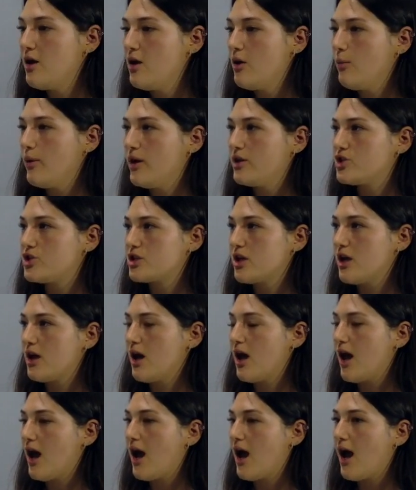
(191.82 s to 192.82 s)
which
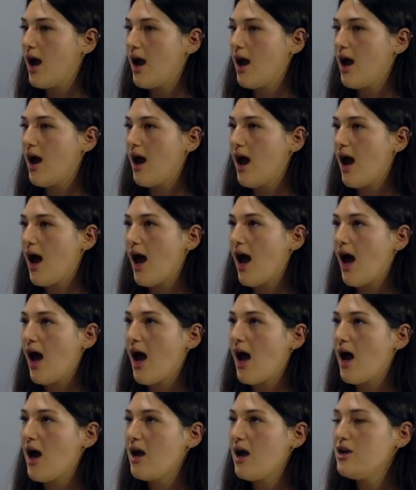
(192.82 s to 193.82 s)

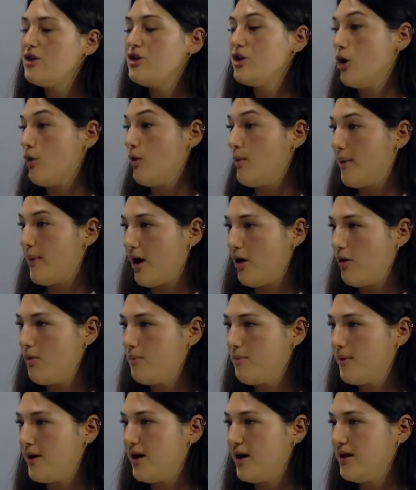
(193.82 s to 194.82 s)
I know about,
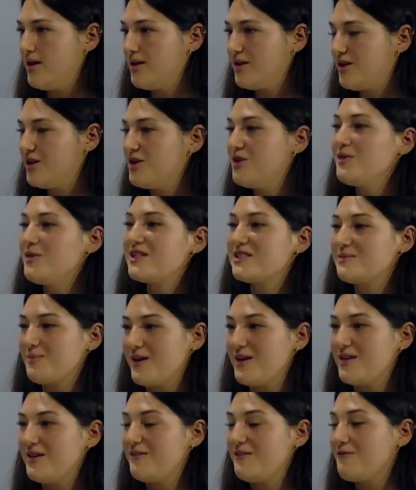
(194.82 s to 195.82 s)
but could you
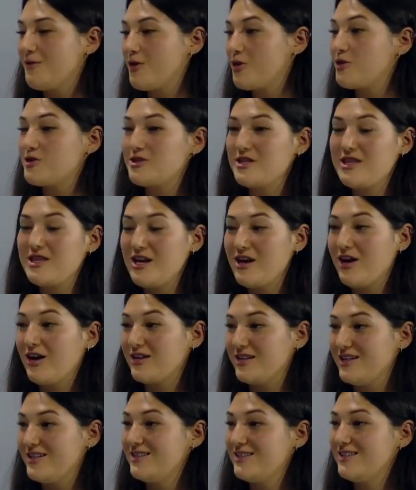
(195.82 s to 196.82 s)
explain it further to the
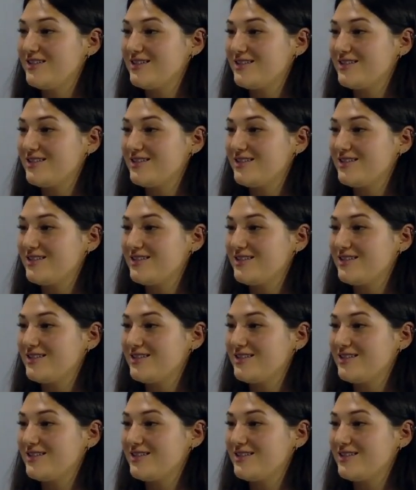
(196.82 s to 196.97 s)
audience?